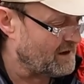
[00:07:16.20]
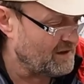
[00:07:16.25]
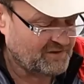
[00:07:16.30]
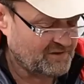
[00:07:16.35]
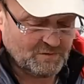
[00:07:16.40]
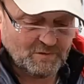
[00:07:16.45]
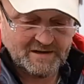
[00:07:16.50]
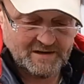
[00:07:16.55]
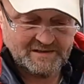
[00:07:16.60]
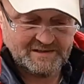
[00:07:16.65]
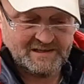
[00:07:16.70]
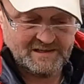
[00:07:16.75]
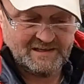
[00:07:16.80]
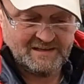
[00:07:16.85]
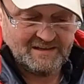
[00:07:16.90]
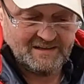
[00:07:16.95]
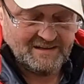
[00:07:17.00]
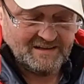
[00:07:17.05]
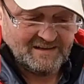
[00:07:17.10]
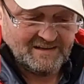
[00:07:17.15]
are 20.
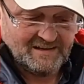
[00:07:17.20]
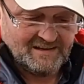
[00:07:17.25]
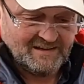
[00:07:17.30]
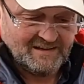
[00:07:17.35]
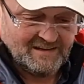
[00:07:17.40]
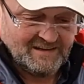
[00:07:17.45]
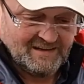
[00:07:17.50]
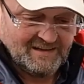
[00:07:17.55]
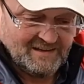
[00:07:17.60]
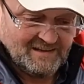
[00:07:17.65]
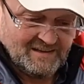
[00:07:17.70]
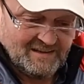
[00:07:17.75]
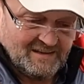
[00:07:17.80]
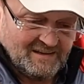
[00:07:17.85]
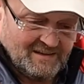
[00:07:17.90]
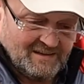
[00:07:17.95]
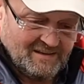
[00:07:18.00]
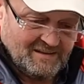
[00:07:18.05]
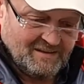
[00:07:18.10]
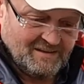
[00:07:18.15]

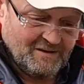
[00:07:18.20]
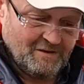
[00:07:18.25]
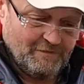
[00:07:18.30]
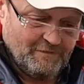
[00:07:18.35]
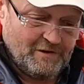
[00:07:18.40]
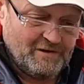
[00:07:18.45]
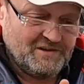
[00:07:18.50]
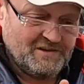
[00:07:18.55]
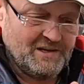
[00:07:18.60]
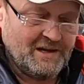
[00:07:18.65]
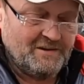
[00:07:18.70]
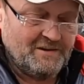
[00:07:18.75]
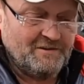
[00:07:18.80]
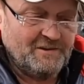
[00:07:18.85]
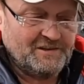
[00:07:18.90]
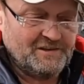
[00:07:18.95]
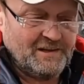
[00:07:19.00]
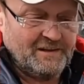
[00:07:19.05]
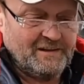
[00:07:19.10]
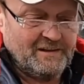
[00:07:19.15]
Not very
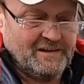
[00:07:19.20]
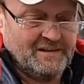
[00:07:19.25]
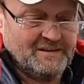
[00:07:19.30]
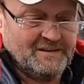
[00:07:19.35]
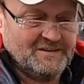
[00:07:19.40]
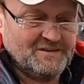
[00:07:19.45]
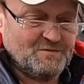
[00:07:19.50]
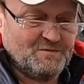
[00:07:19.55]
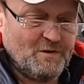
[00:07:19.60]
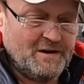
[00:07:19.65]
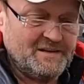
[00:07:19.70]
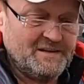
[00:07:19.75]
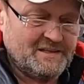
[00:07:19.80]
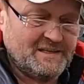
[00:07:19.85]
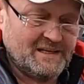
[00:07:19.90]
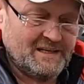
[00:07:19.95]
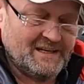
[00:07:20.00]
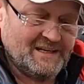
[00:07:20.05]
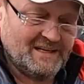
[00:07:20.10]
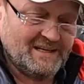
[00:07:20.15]
generous, are they?
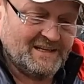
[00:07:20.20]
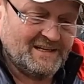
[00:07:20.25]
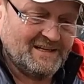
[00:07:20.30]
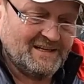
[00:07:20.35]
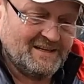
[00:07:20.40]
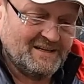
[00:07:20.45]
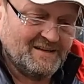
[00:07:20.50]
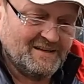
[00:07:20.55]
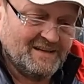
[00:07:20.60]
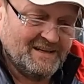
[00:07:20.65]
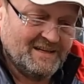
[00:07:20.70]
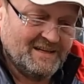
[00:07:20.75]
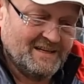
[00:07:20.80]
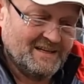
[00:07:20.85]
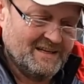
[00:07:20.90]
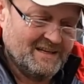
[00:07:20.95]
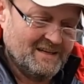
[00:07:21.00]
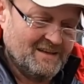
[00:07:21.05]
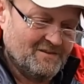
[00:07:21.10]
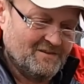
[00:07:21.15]
20. So
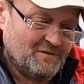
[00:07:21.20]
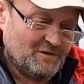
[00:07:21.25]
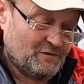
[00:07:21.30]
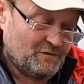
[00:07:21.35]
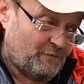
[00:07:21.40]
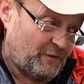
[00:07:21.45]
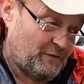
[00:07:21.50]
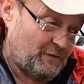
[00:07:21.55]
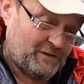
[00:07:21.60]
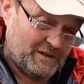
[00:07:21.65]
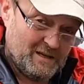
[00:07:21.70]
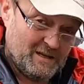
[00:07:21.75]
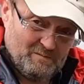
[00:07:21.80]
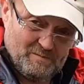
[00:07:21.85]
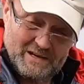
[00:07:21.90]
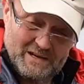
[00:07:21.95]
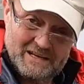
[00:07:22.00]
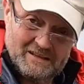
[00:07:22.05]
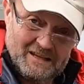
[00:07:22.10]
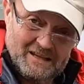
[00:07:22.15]
that's
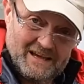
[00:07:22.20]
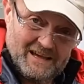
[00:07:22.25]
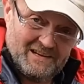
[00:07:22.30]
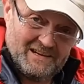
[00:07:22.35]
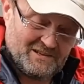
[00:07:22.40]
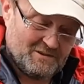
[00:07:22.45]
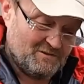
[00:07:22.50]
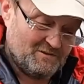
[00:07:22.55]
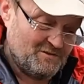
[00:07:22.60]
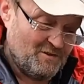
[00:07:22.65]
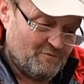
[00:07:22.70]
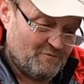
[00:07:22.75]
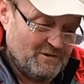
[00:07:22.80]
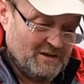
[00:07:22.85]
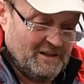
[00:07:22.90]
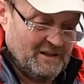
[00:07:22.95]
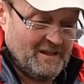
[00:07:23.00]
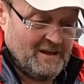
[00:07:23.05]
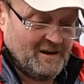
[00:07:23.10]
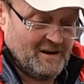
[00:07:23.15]
15p a lettuce, so it's not
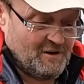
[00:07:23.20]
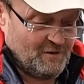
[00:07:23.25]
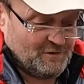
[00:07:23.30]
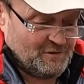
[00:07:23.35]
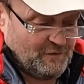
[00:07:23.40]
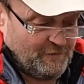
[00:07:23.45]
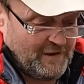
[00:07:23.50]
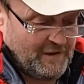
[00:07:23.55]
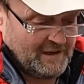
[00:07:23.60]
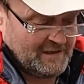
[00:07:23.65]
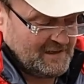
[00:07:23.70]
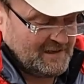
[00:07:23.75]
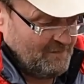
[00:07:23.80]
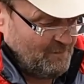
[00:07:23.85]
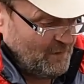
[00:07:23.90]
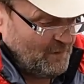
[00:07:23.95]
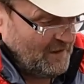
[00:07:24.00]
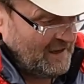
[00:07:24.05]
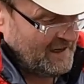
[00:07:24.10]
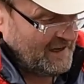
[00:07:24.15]
really that cost effective,
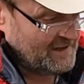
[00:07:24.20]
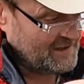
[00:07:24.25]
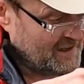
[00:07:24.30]
but like I